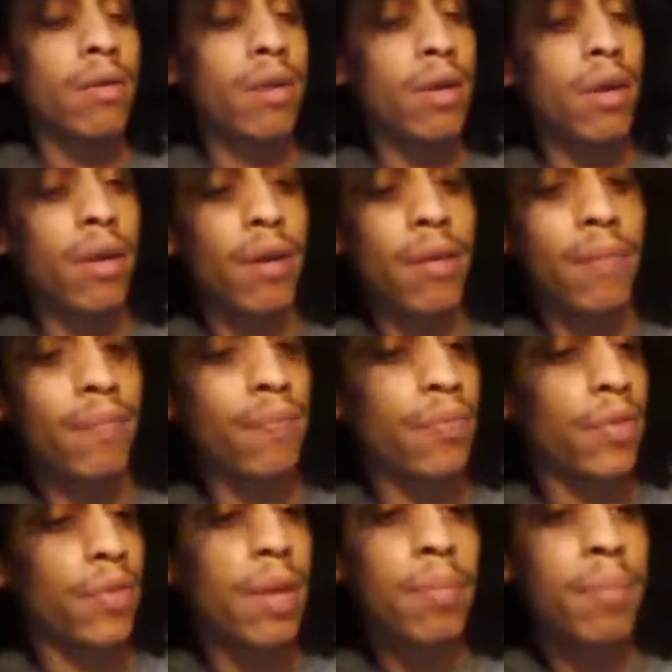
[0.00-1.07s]

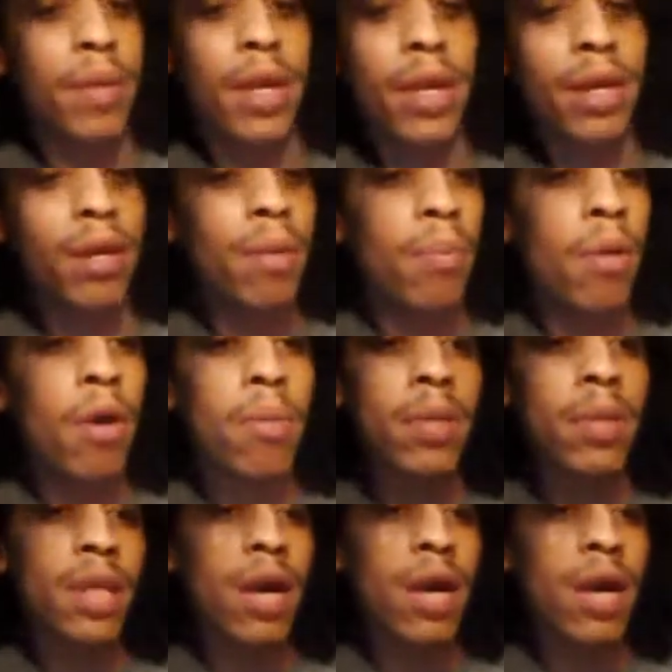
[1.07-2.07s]
them getting to Bulma's